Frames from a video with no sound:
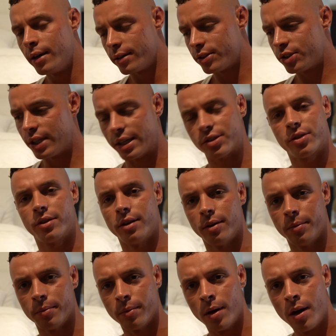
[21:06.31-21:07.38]

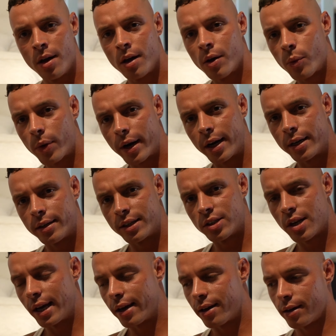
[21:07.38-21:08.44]
system where
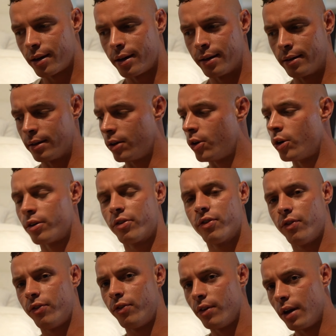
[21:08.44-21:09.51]
there's like a
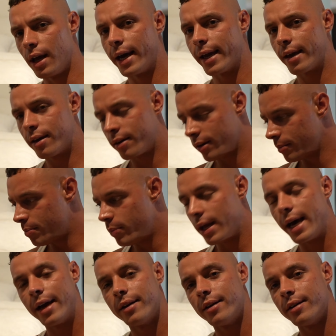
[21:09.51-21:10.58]
earth like
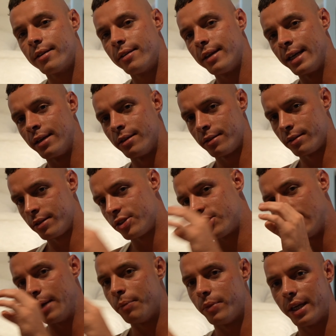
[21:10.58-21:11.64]
planet in the
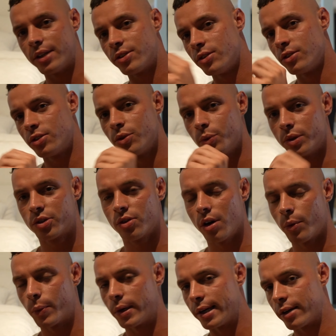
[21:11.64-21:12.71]
same distance to a
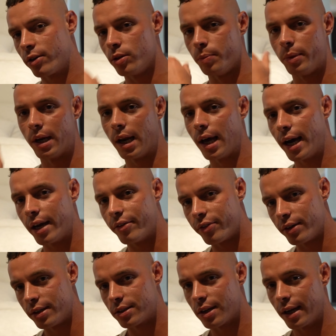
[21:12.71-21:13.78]
sun where there could be life
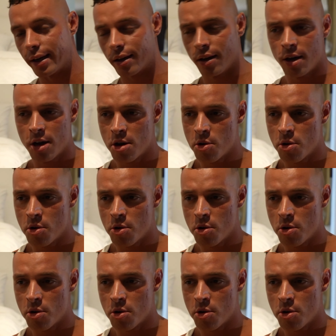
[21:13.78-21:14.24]
and it's like